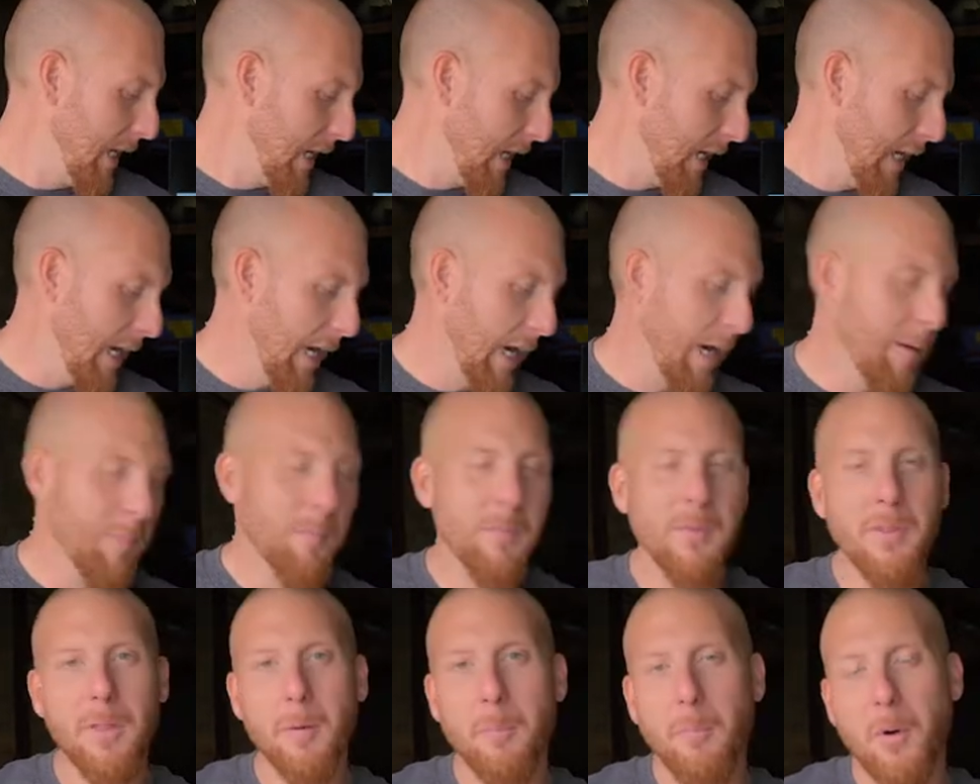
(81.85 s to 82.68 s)

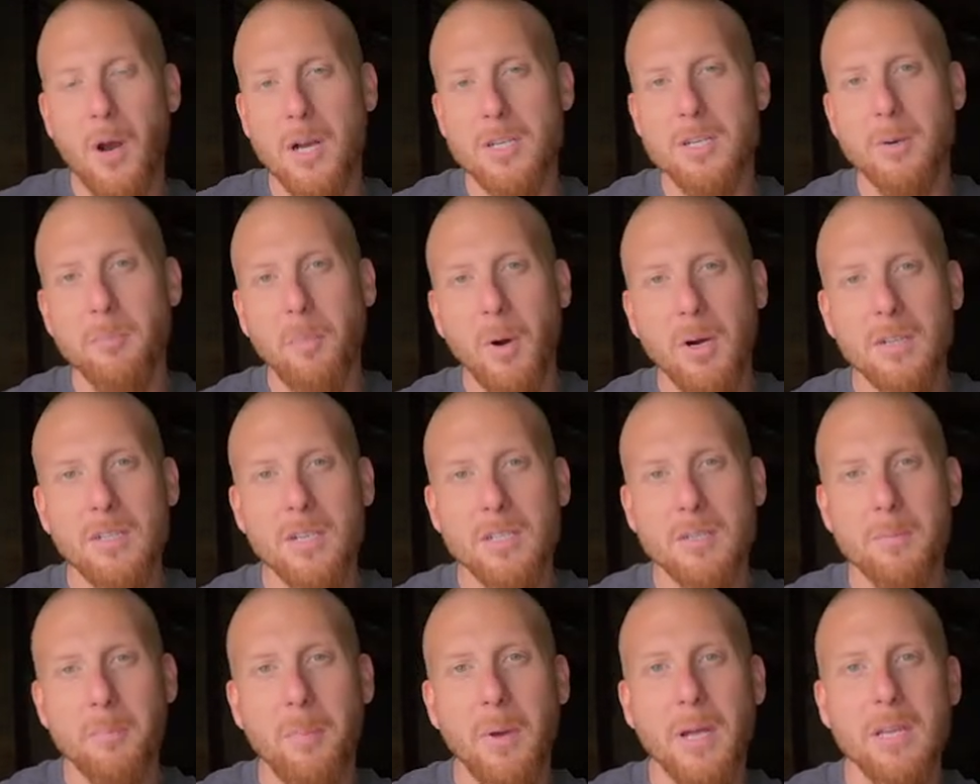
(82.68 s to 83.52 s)
Um, the project
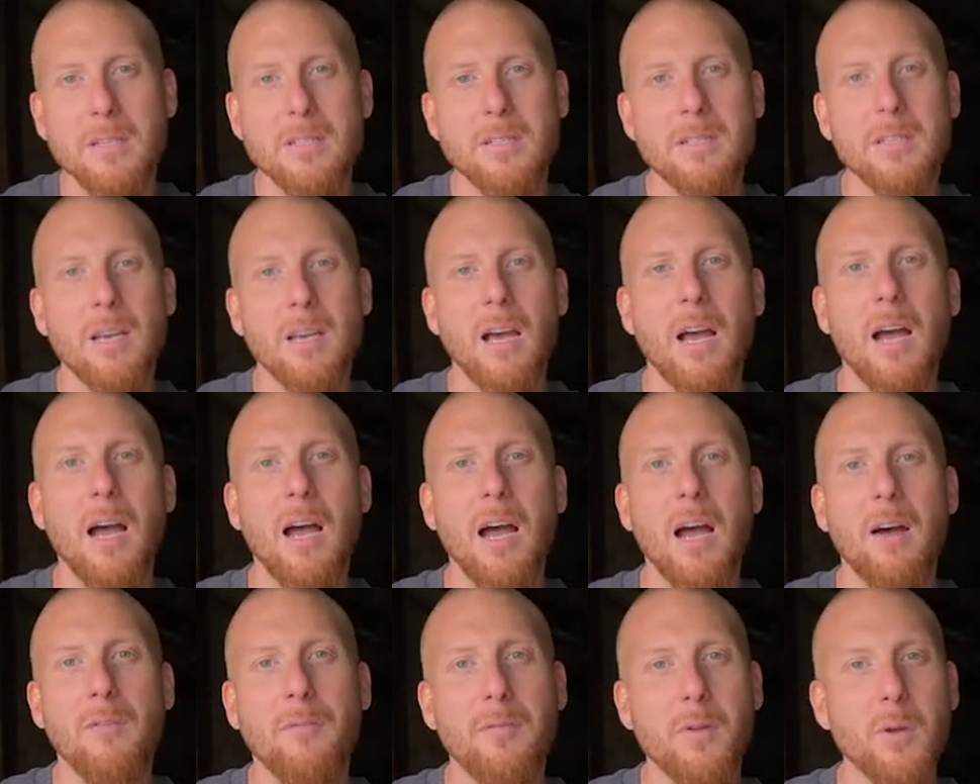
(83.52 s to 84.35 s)
participants,
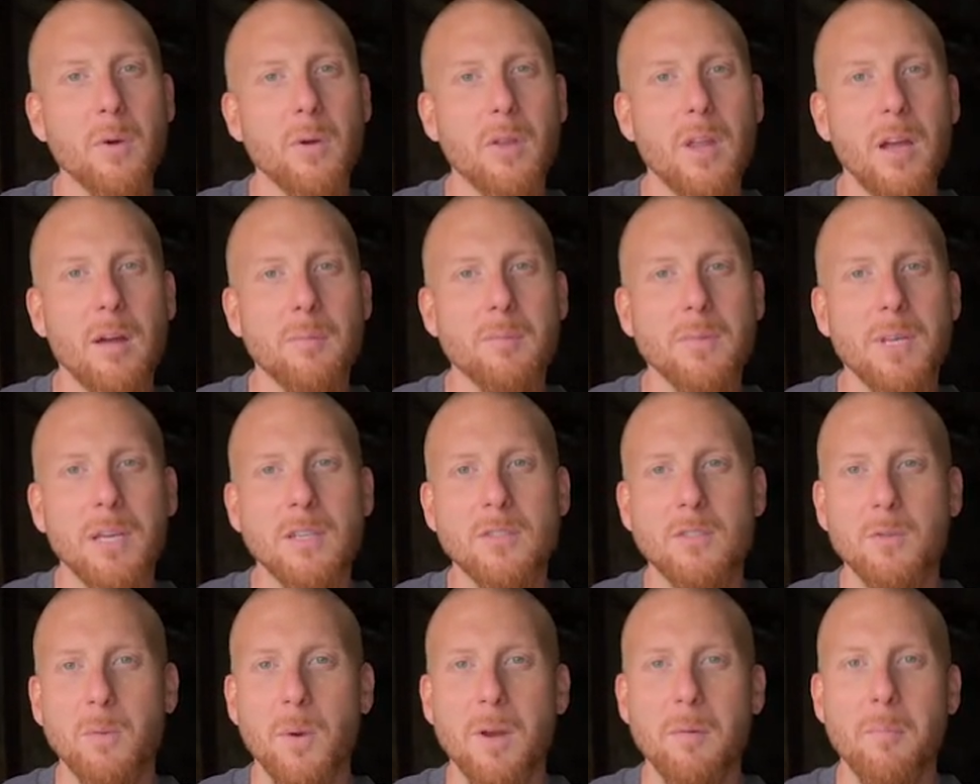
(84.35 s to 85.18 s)
uh, a few of them
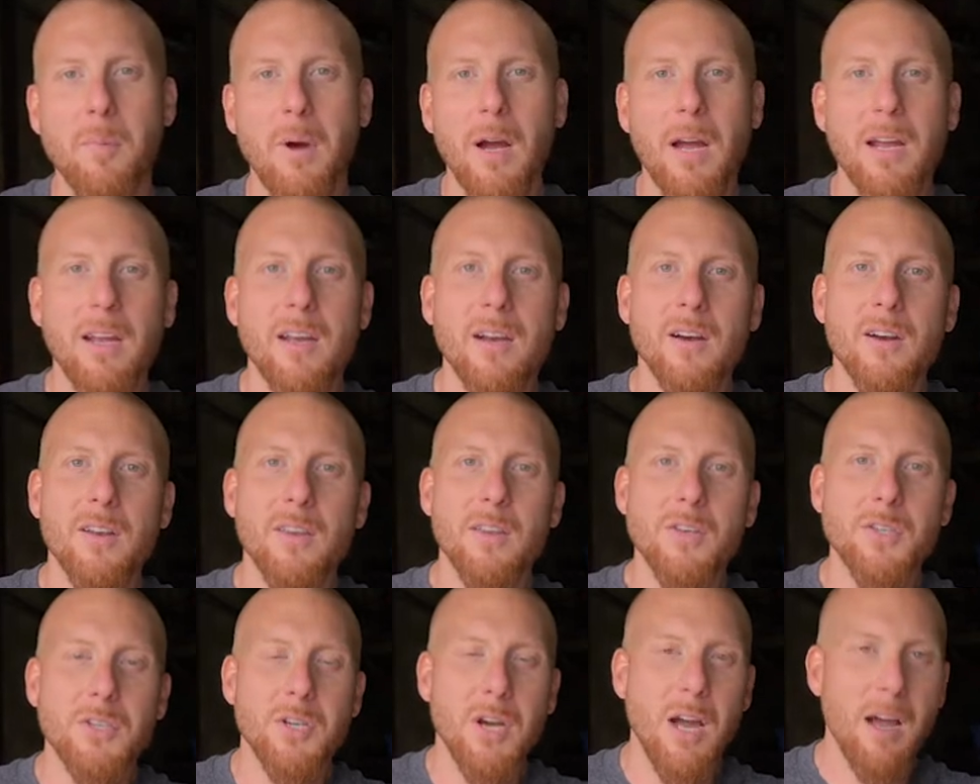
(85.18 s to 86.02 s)
did swing by here in
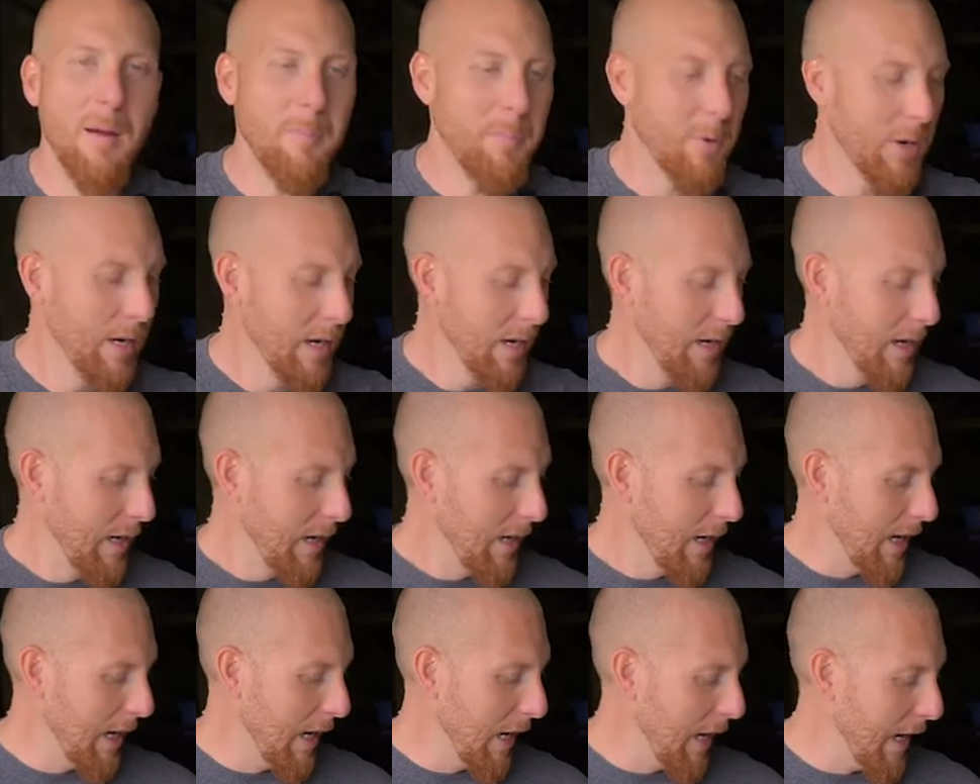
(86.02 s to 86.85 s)
the shop
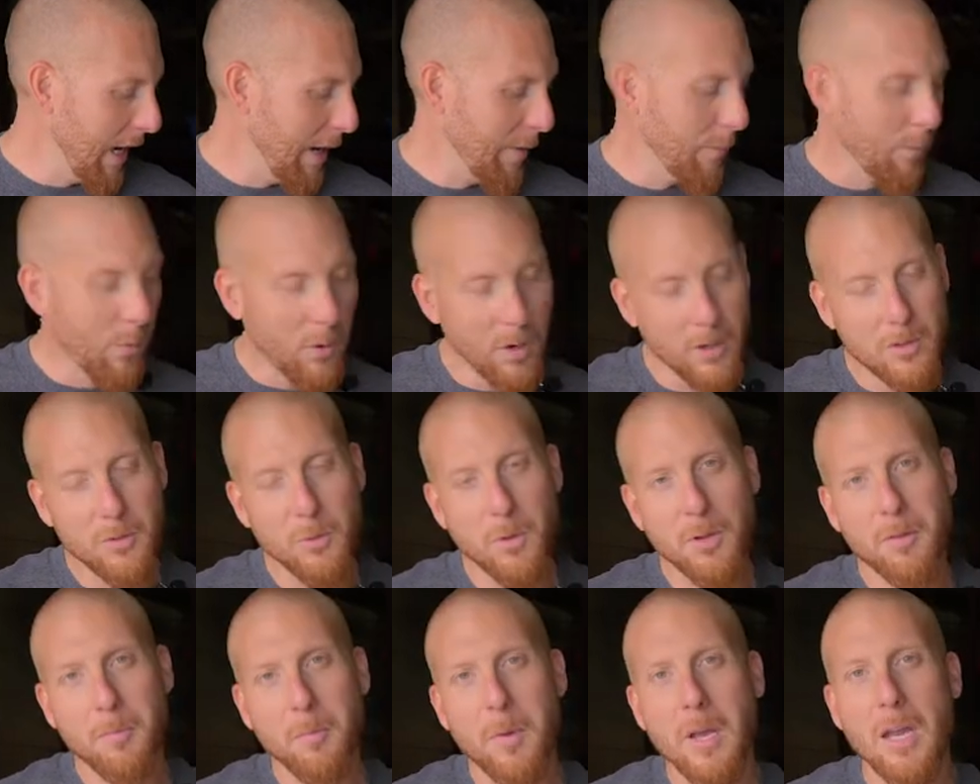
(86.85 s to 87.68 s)
uh, and worked
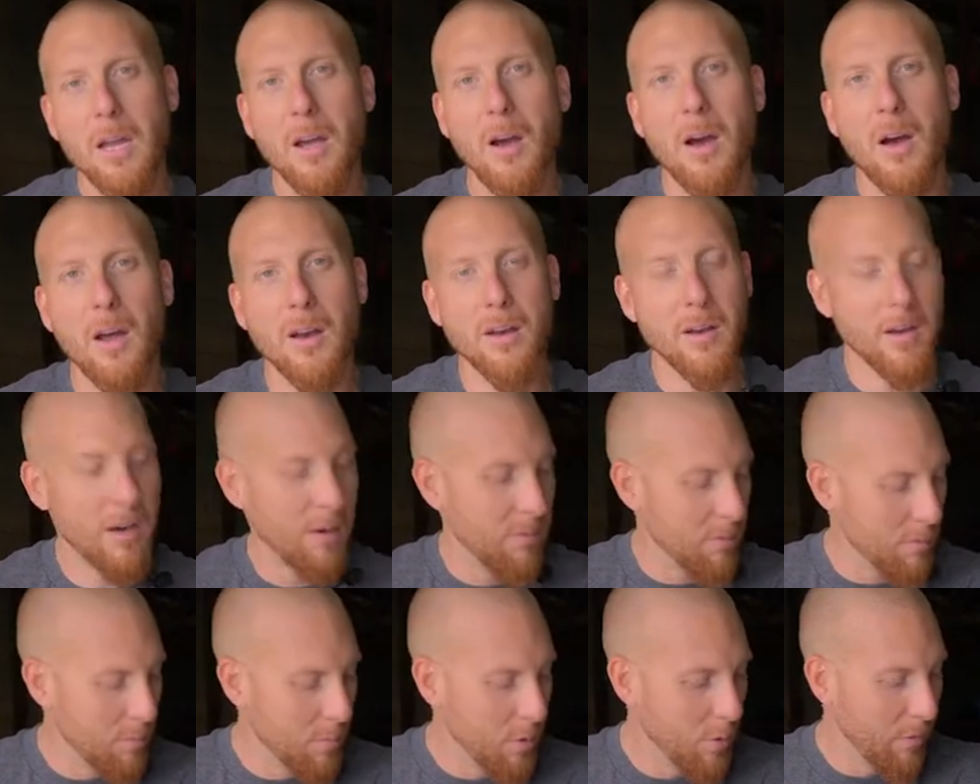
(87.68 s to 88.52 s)
with me on uh,
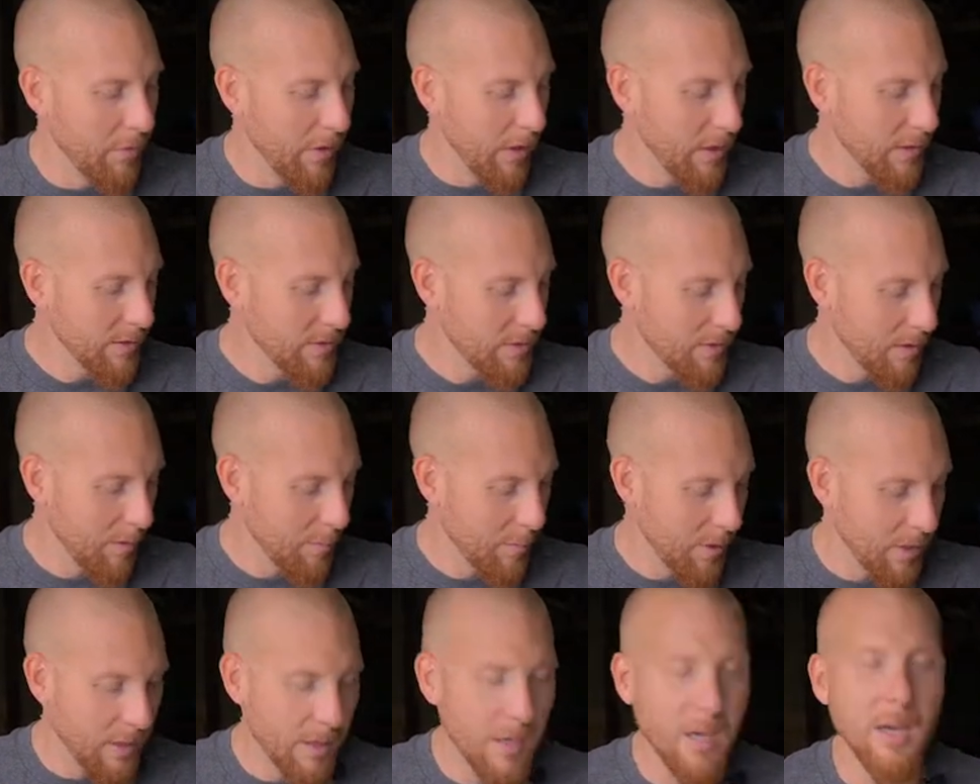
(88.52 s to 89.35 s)
removing some
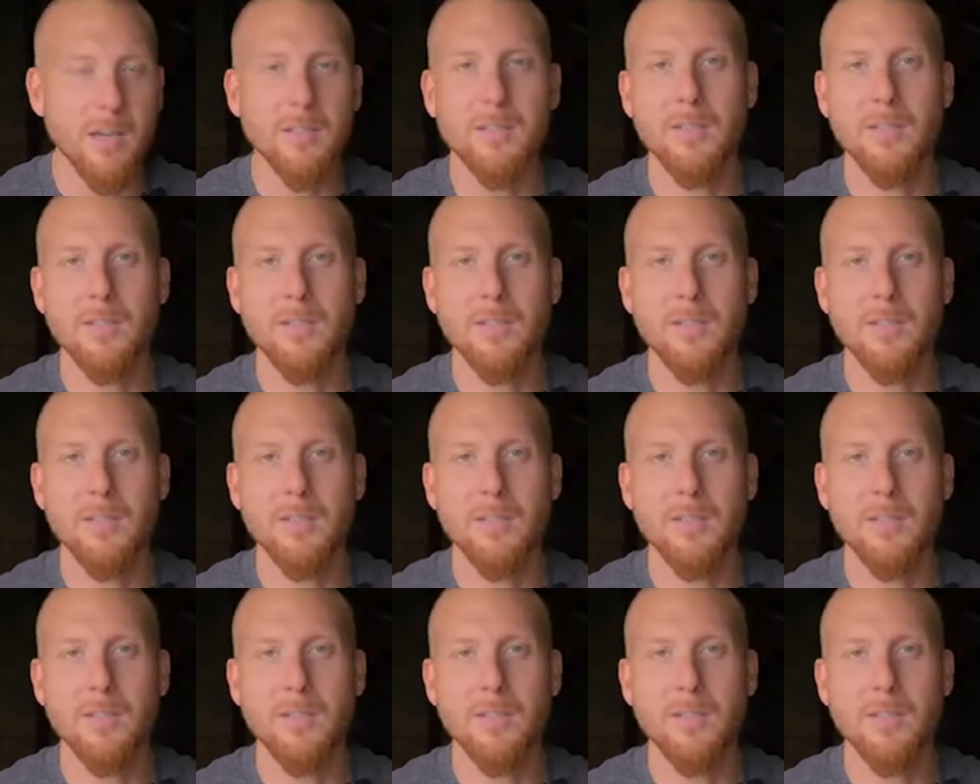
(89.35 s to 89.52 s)
of the uh,